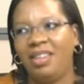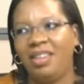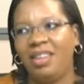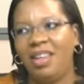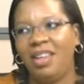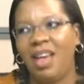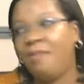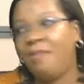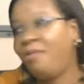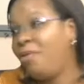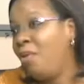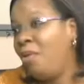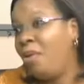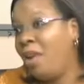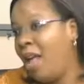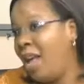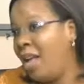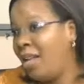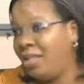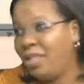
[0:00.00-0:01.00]
After all,
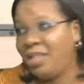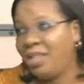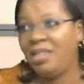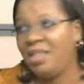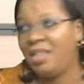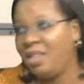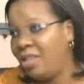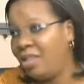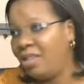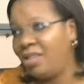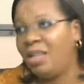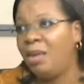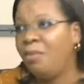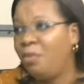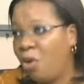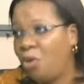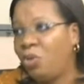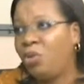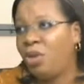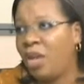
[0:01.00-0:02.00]
I exist in this same
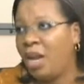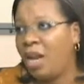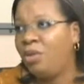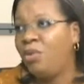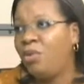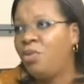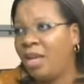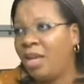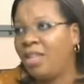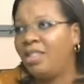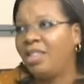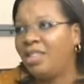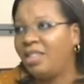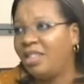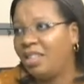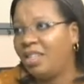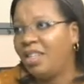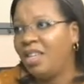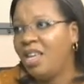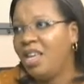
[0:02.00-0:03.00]
culture that you mm, exist.
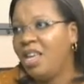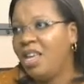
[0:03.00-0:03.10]
Mm.